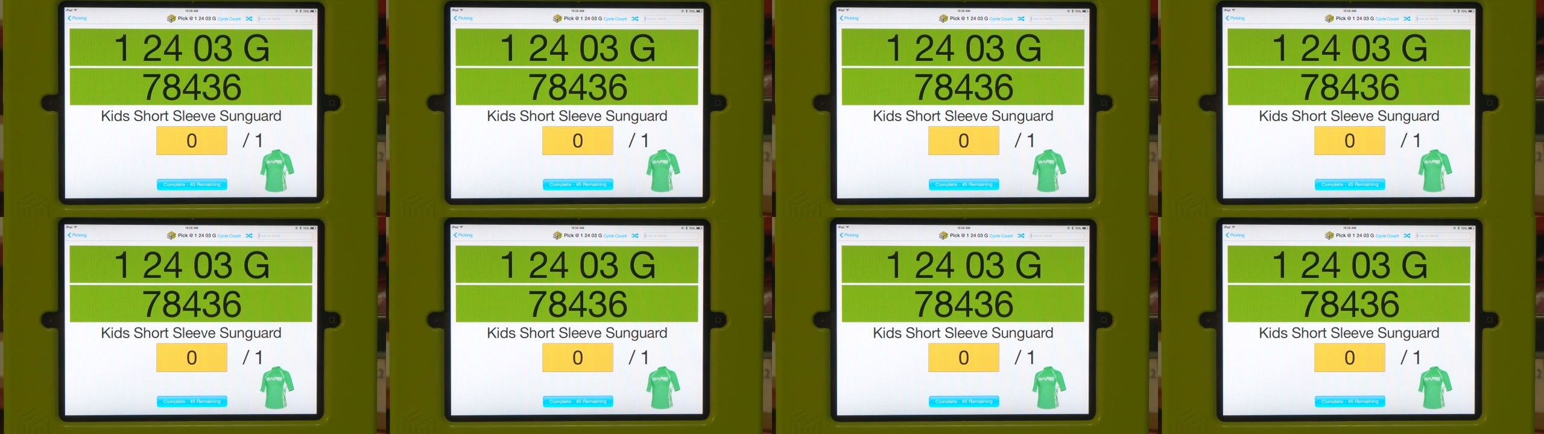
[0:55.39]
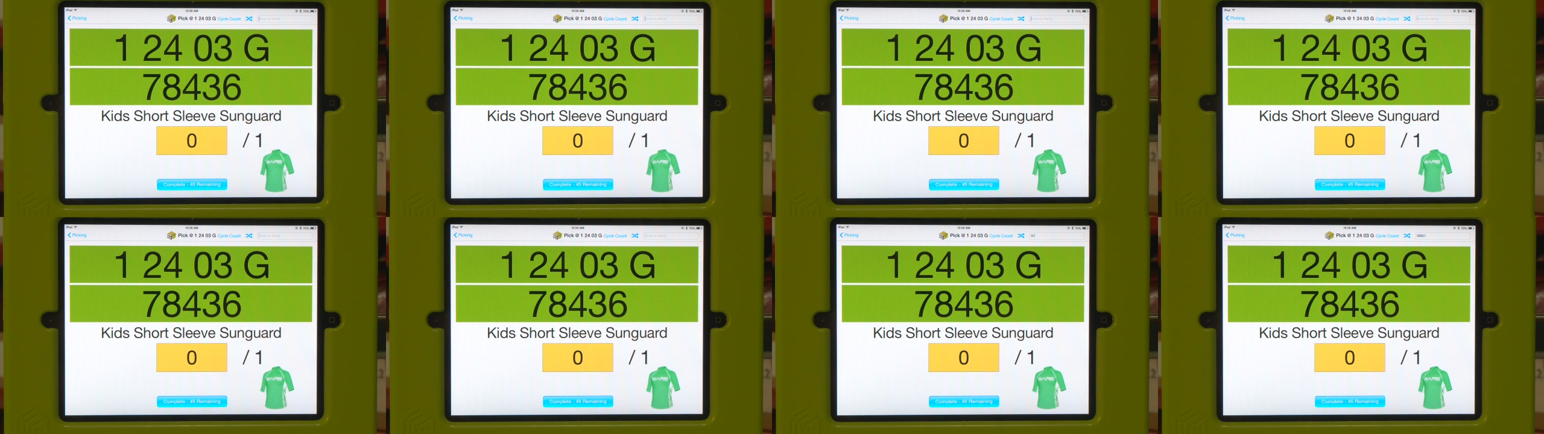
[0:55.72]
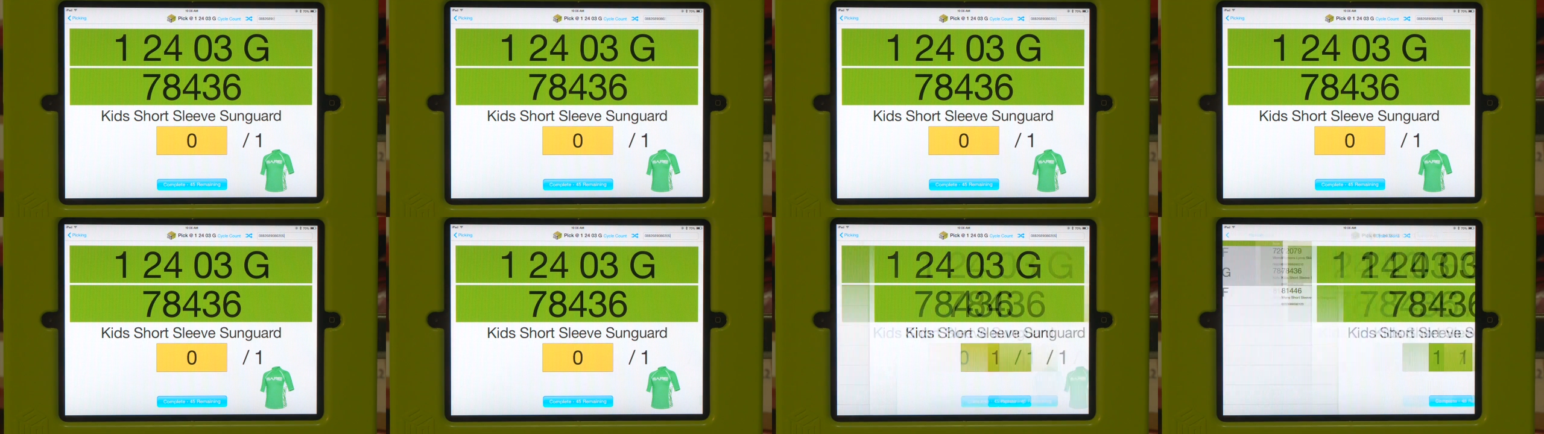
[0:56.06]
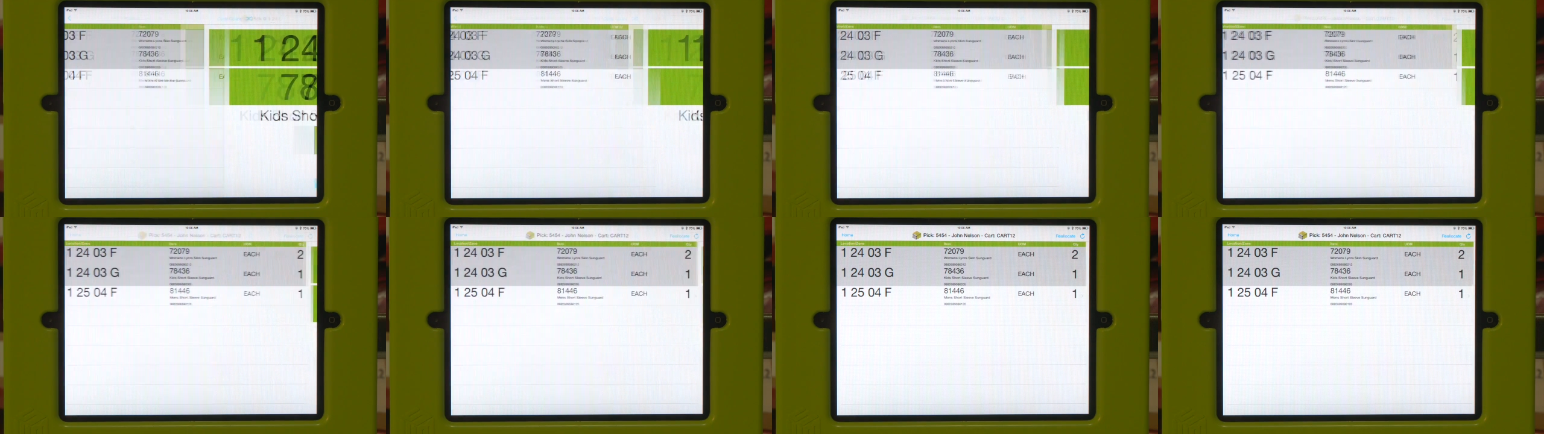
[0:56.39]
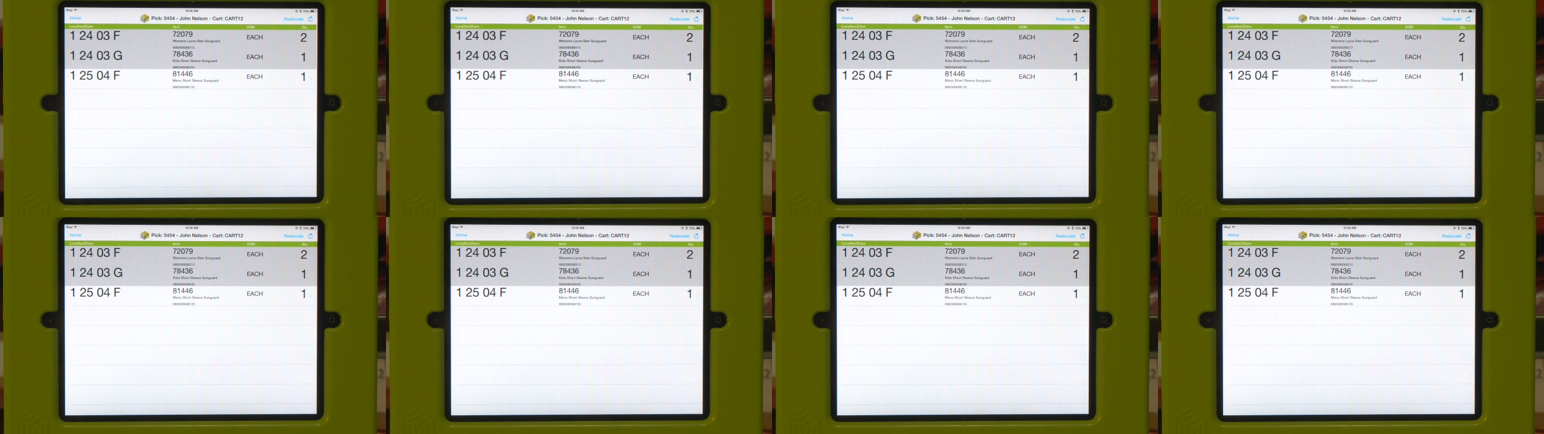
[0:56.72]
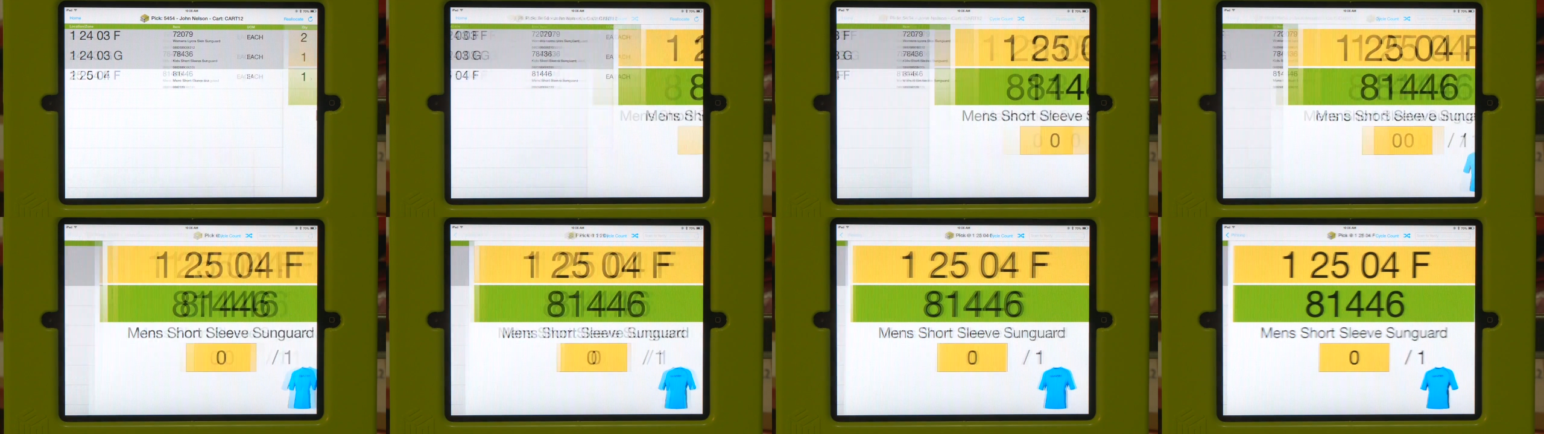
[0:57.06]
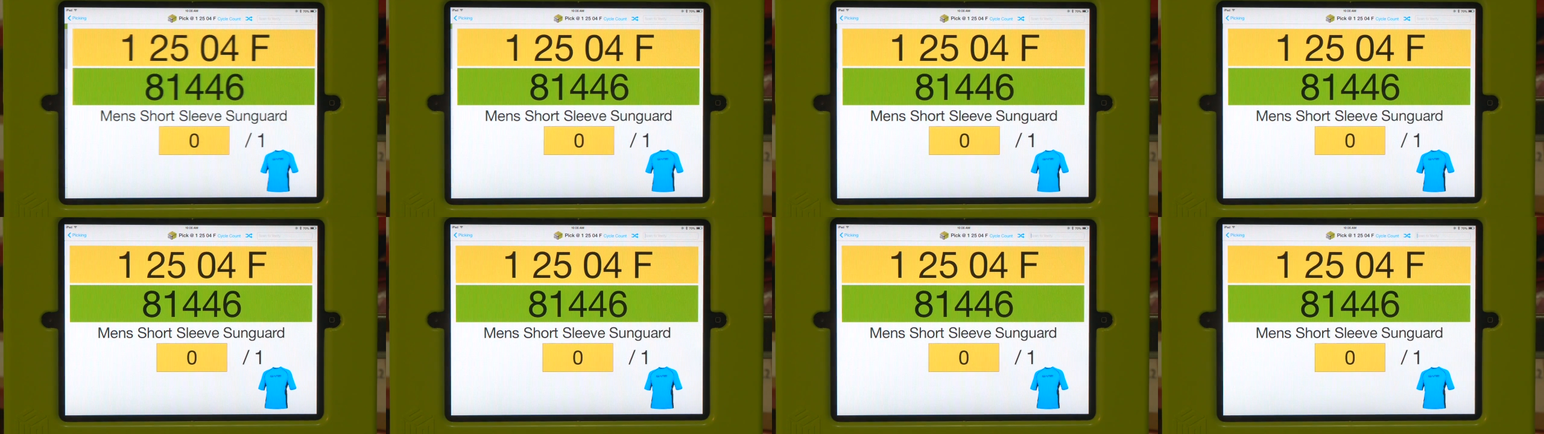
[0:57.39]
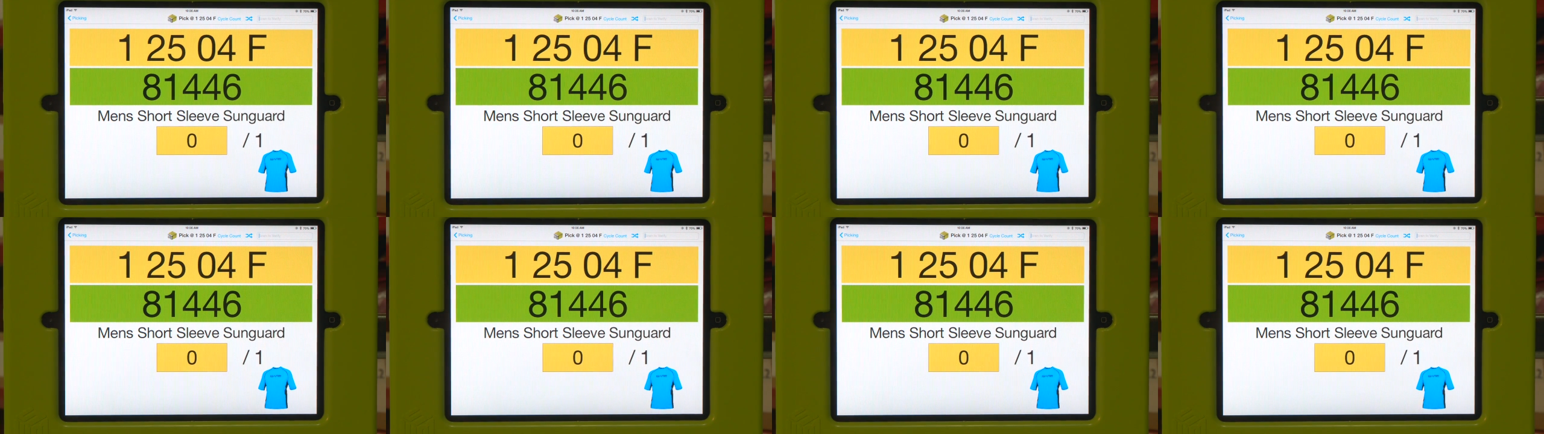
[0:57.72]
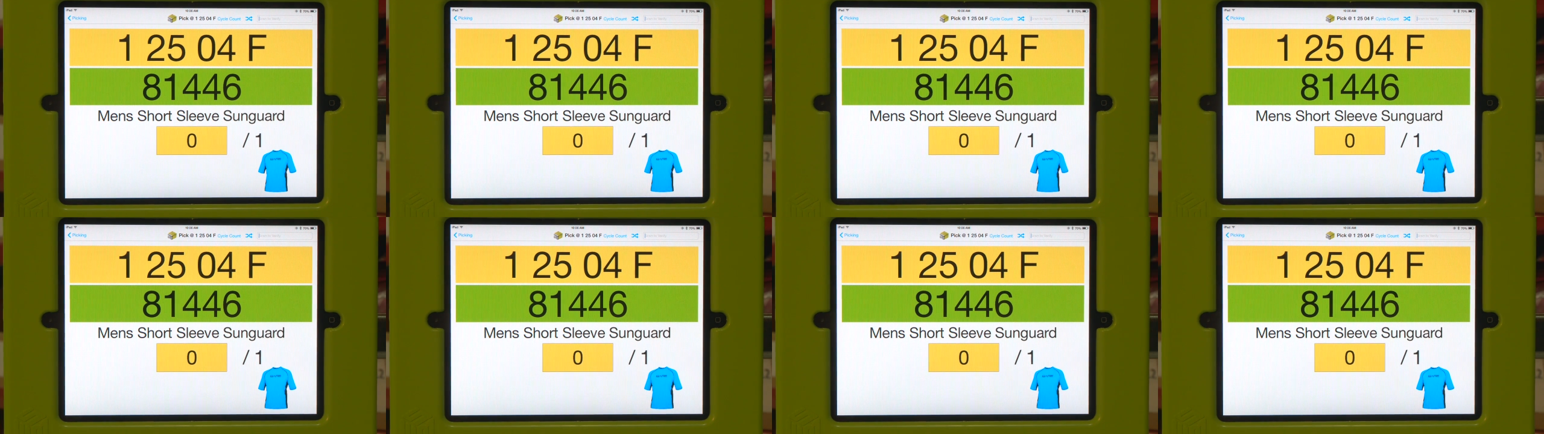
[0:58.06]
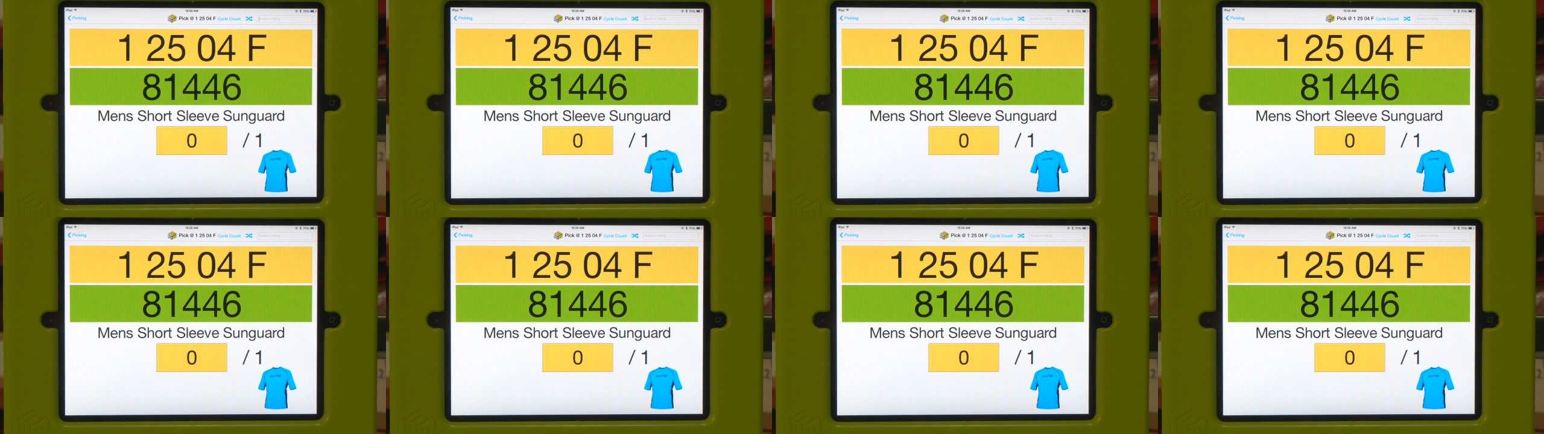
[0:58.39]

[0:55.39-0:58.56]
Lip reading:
Nobody's mouth can be seen.